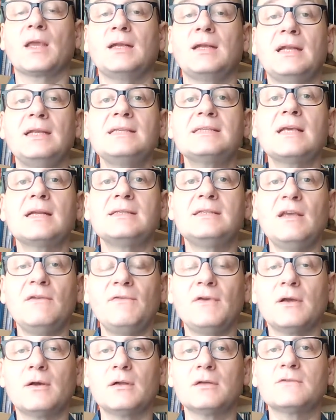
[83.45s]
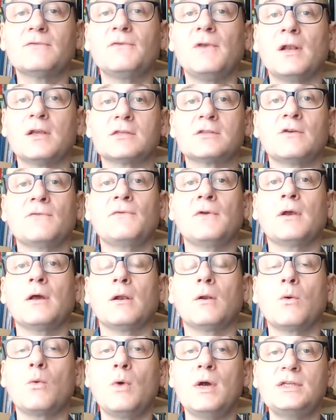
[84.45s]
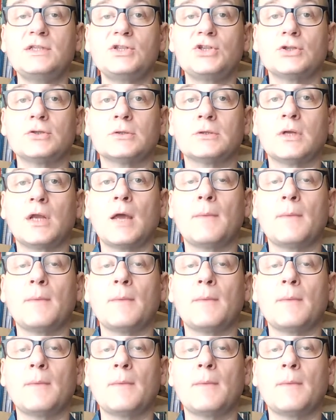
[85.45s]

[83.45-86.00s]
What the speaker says: That is a difficult philosophical question